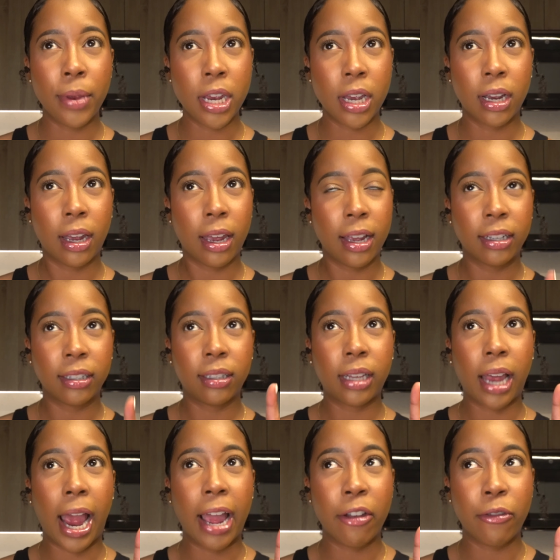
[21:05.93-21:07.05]
because
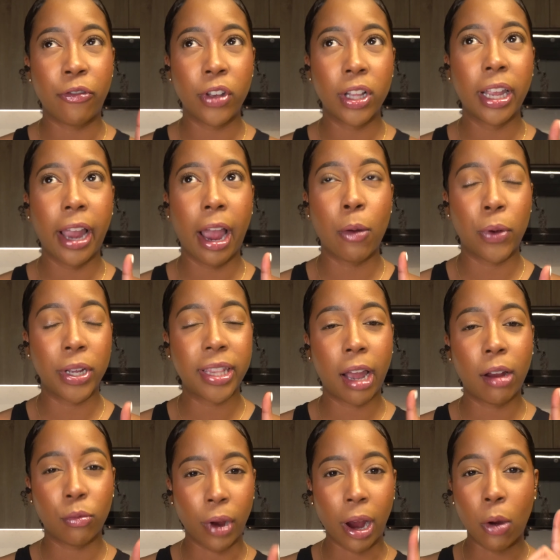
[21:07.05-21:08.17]
I feel like I went
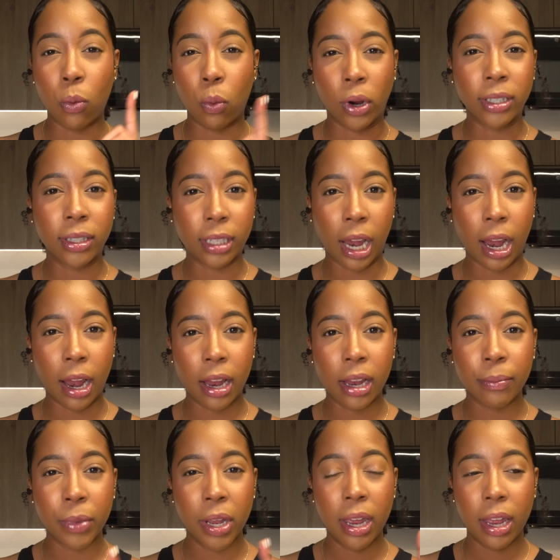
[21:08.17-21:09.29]
that route one time
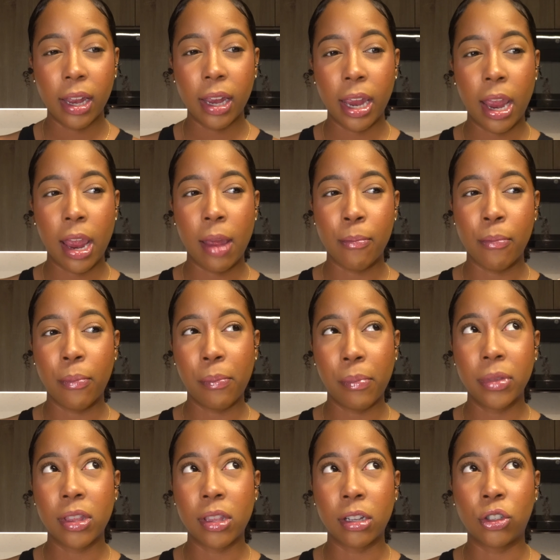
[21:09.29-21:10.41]
and
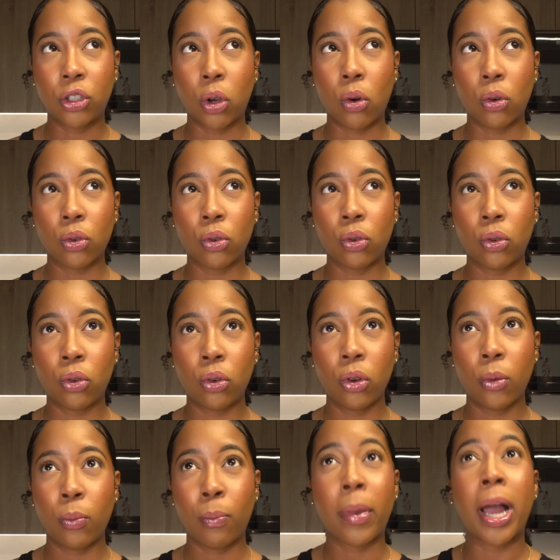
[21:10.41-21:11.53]
my total
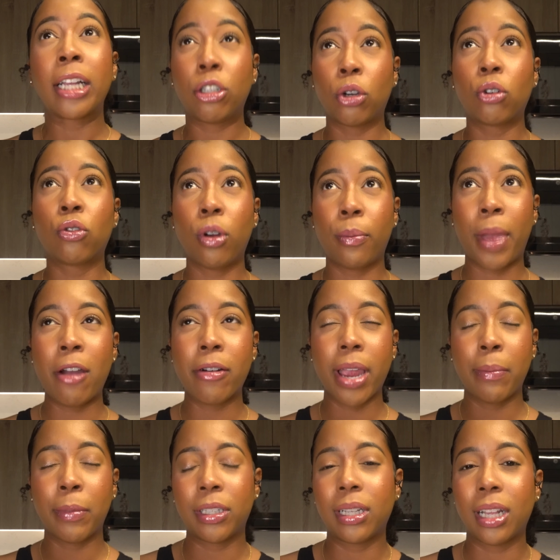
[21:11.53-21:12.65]
amount
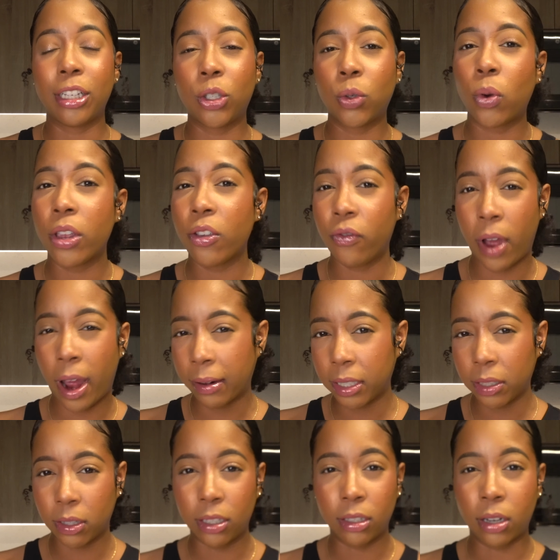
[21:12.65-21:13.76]
came up to like $25
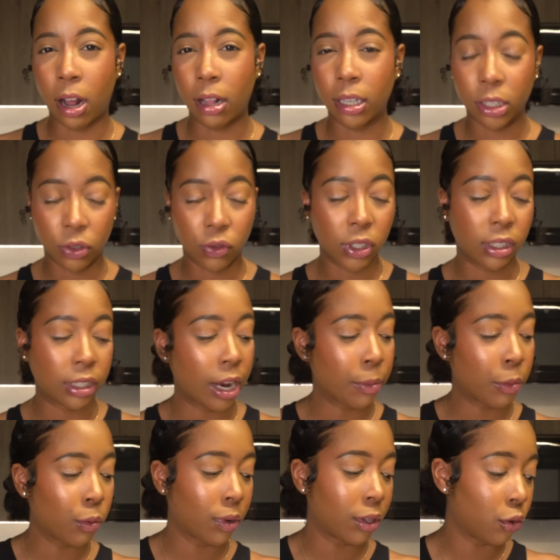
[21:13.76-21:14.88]
for salmon,
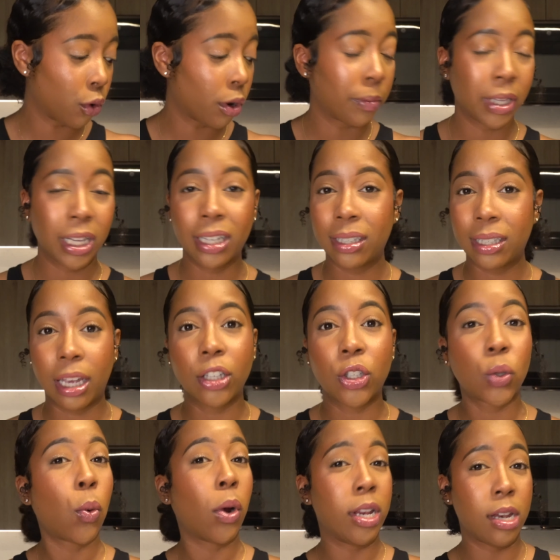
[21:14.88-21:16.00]
when normally it's like
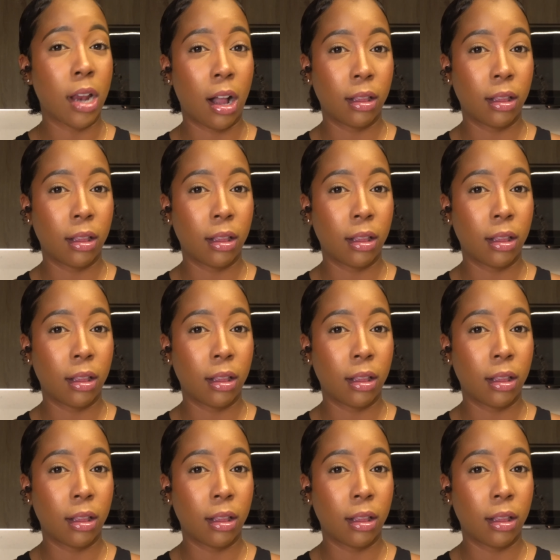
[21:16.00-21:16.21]
$20